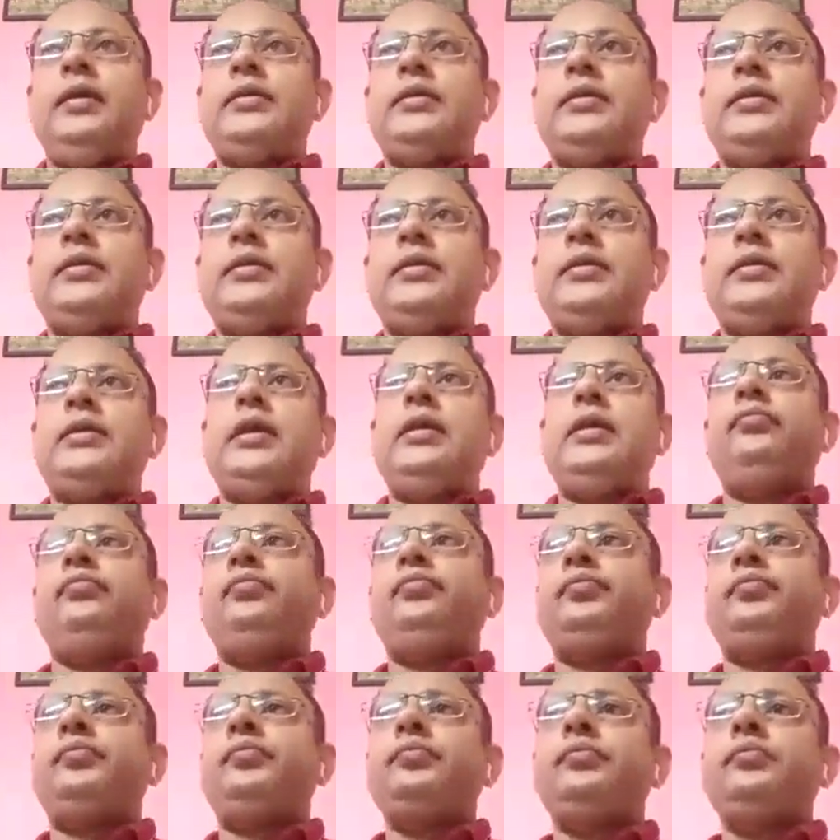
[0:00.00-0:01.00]
And
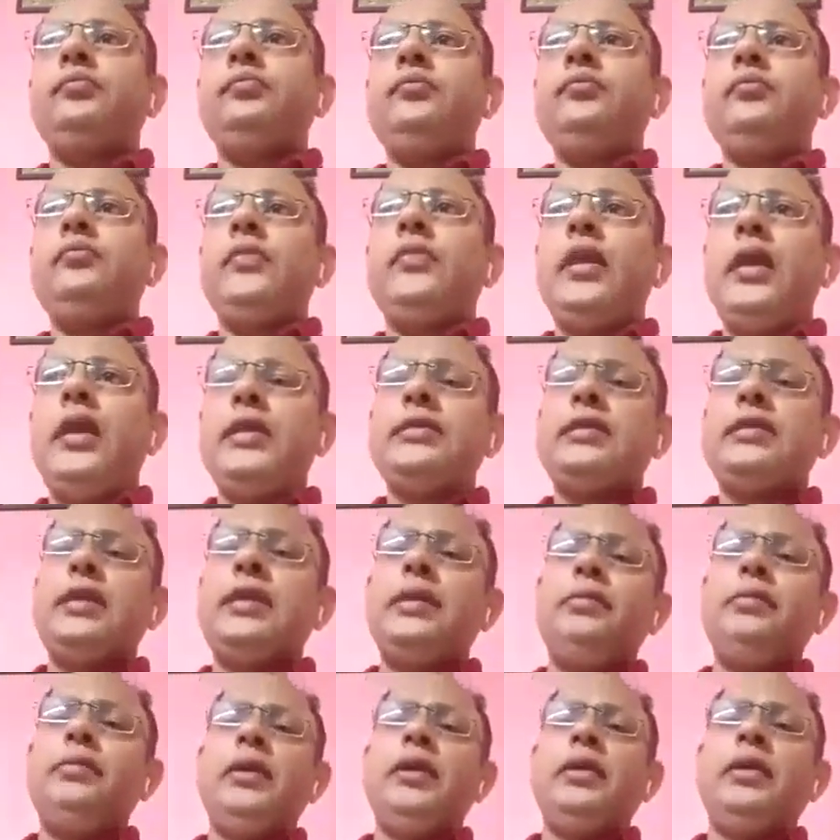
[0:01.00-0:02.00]
sir
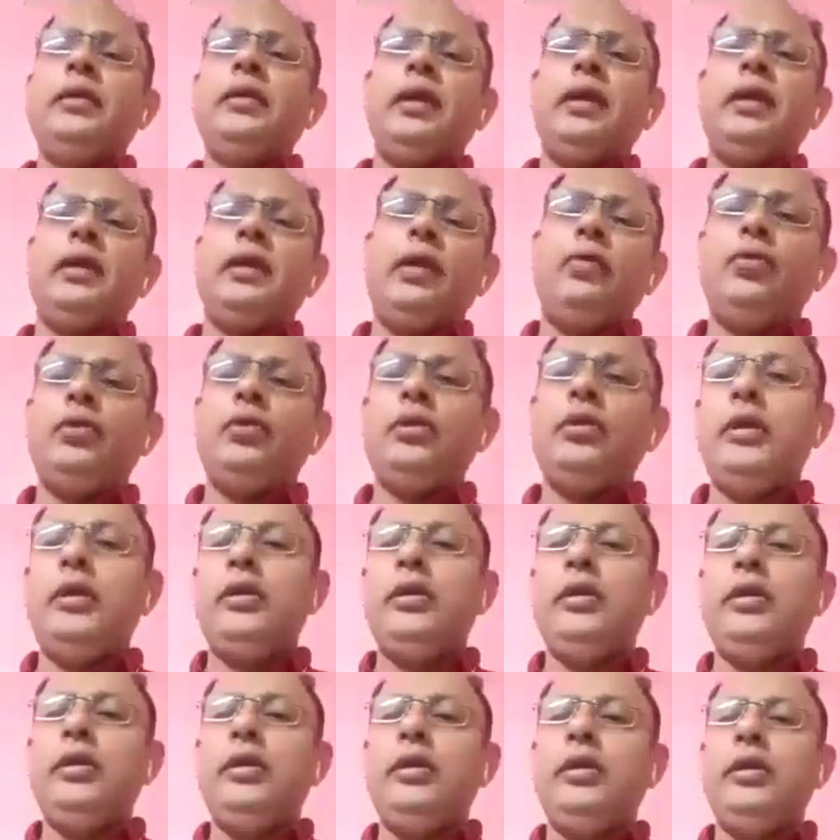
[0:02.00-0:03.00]
has
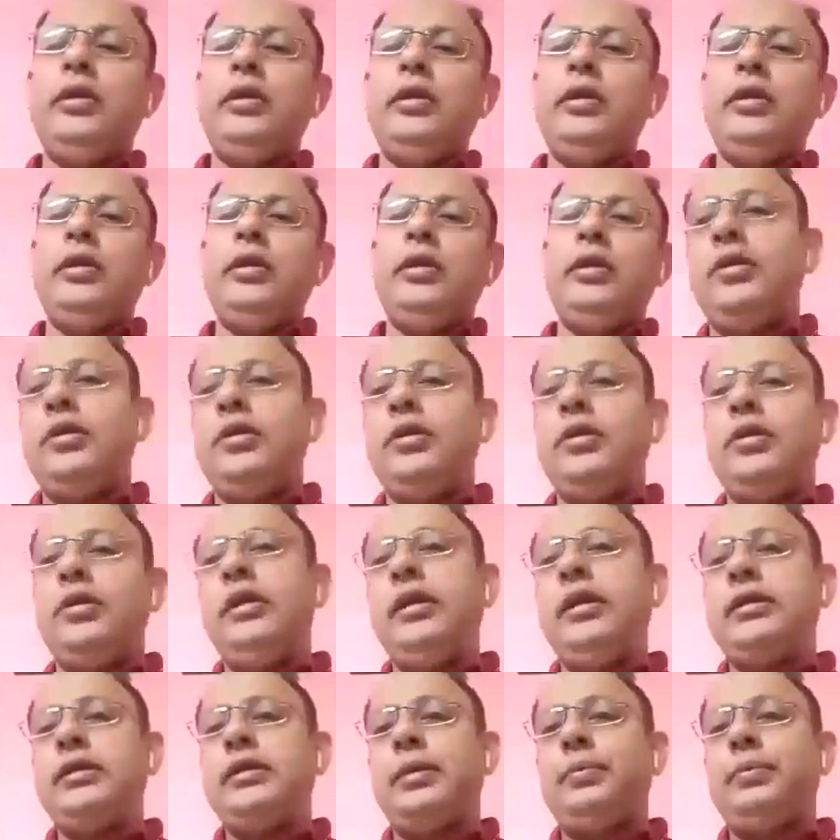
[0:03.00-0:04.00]
given an outline
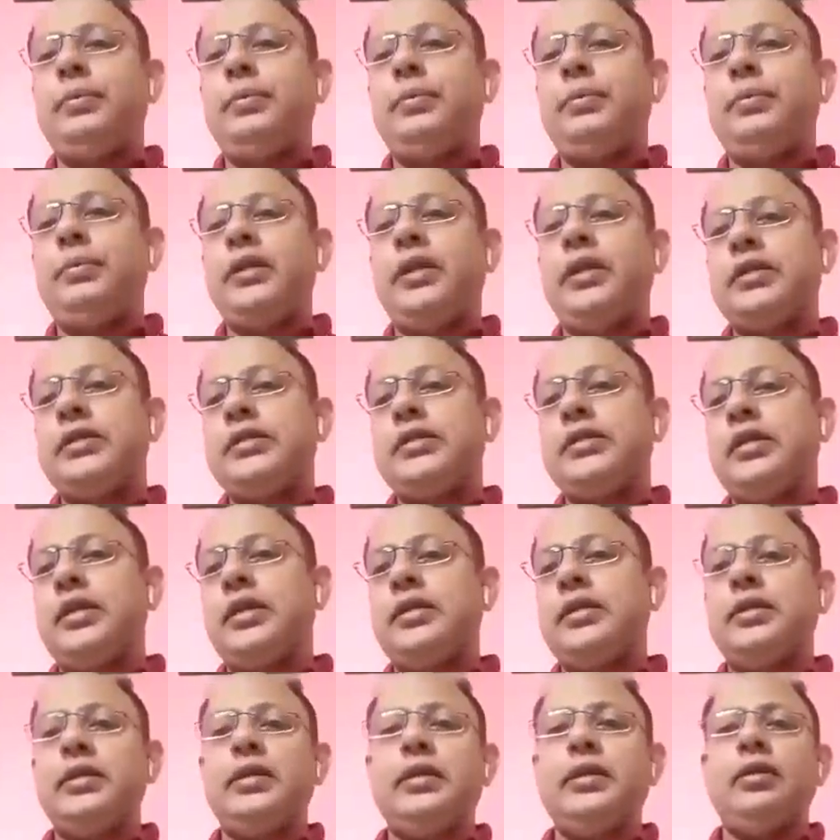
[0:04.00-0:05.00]
of
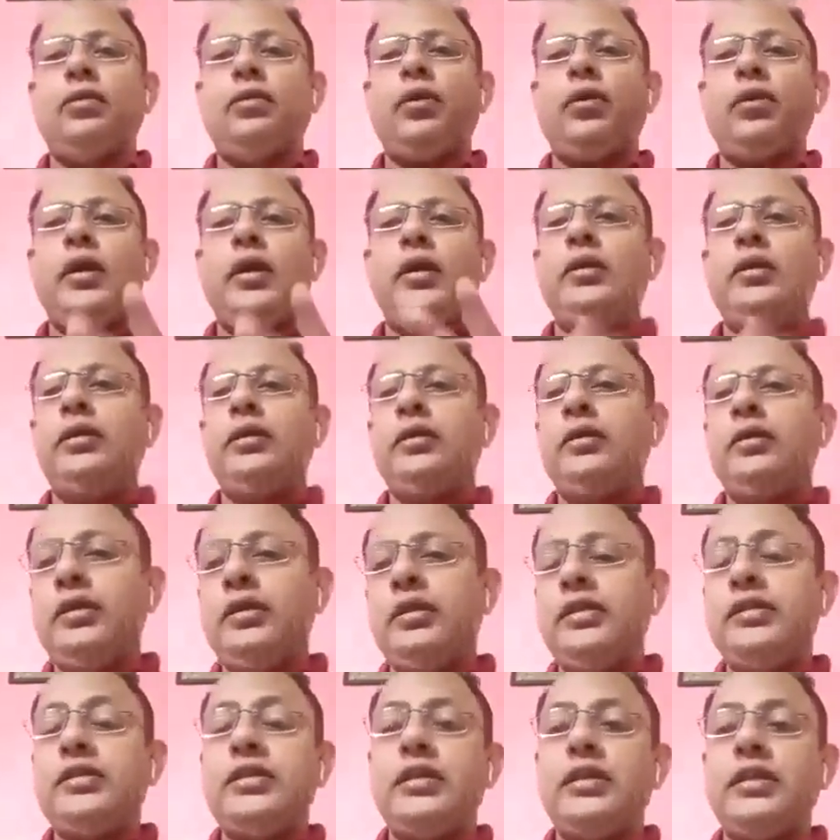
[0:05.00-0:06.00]
India-Japan relations and
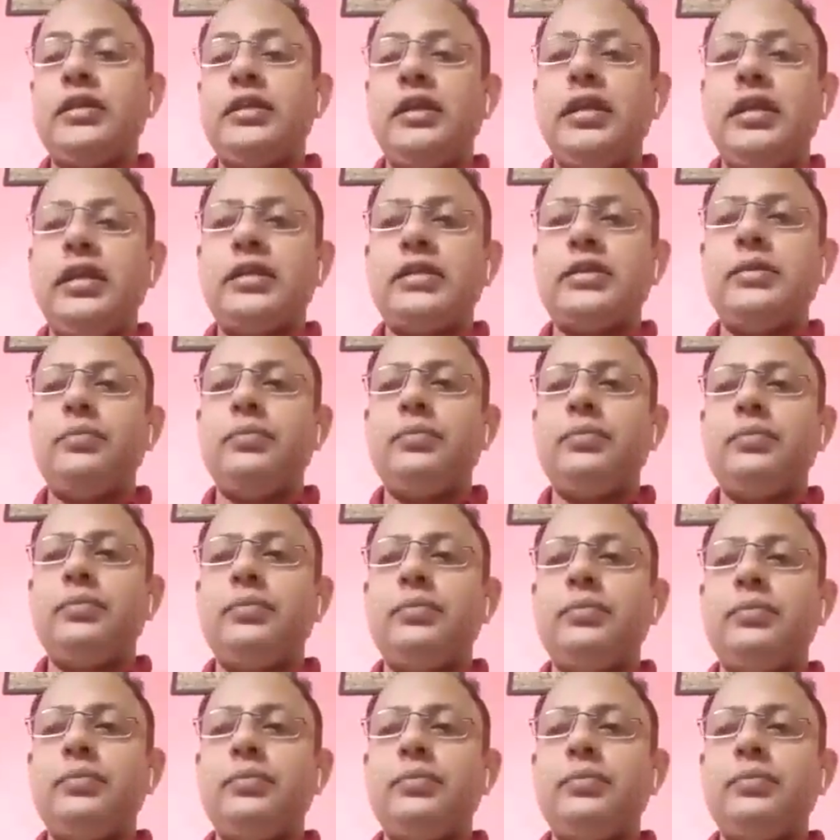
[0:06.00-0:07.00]
when this
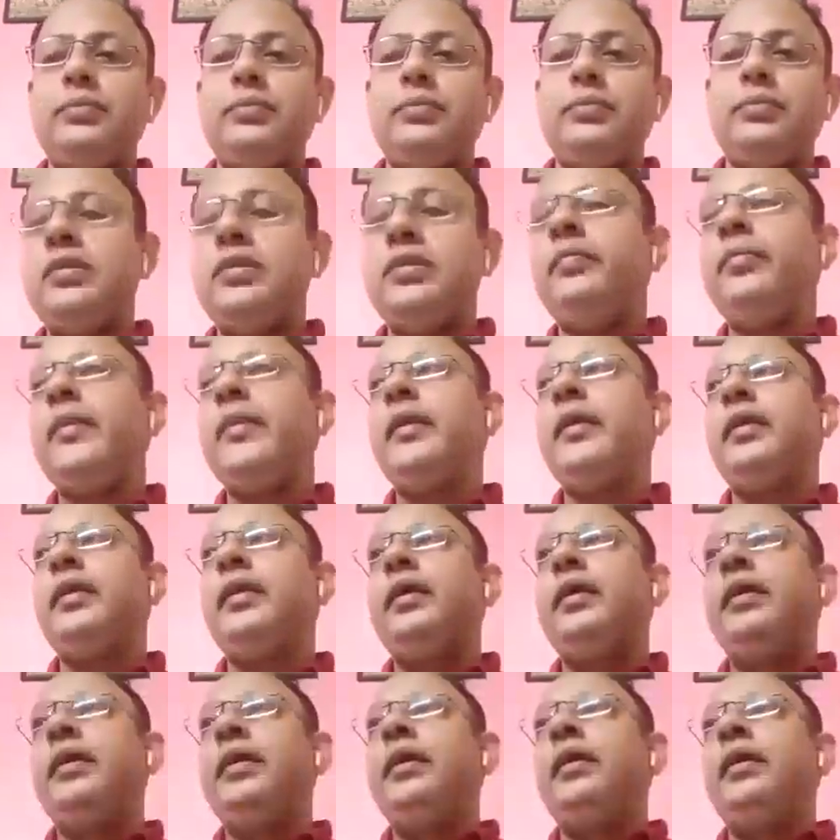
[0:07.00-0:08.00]
relationship was
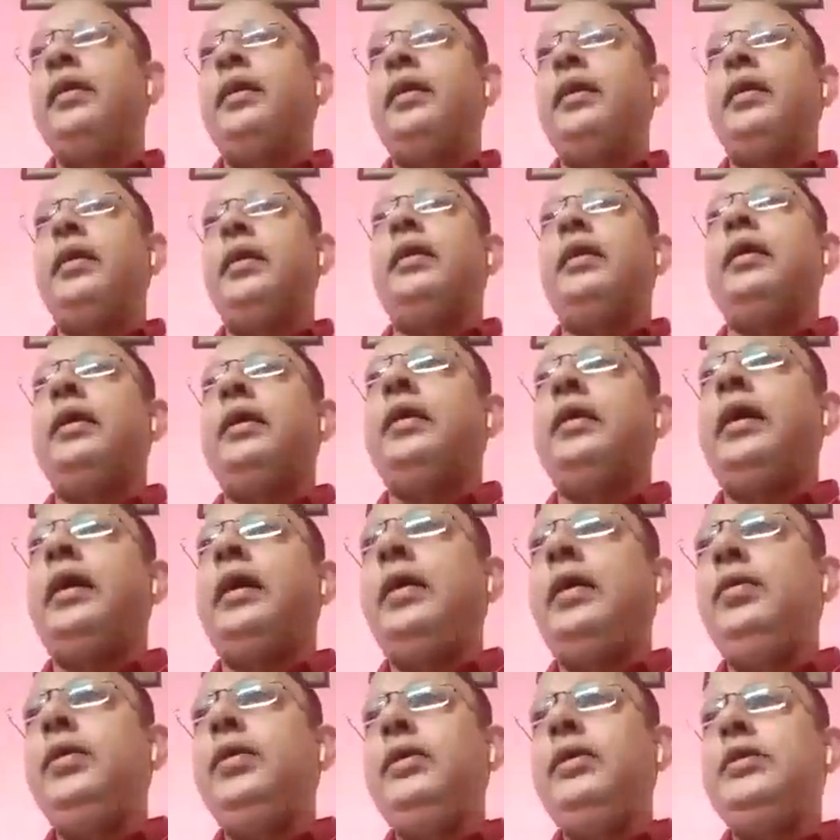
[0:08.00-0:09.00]
started.
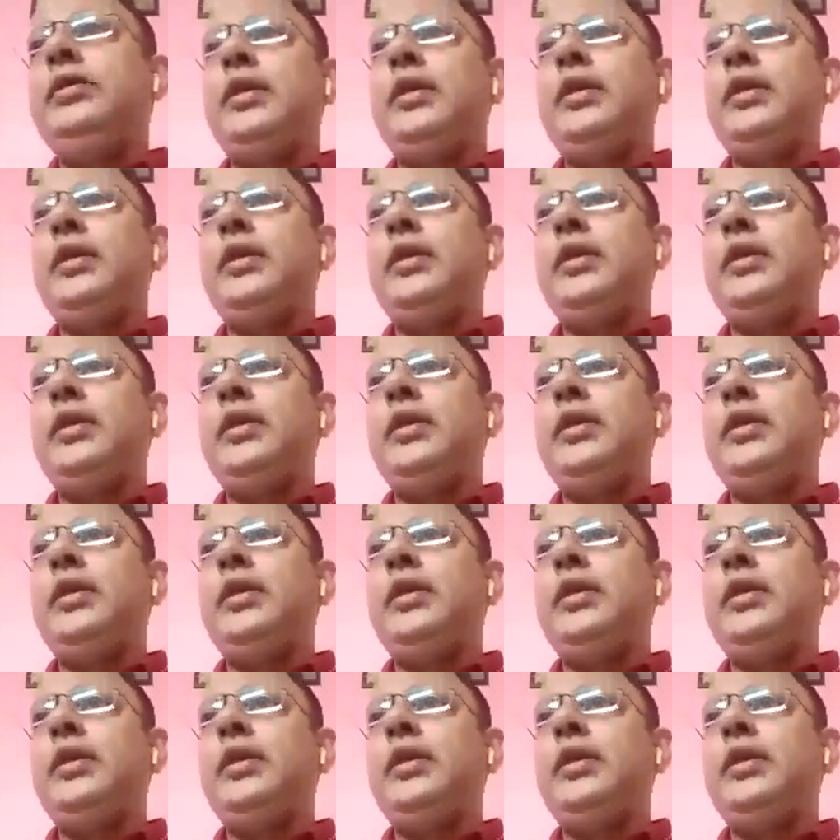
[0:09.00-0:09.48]
I will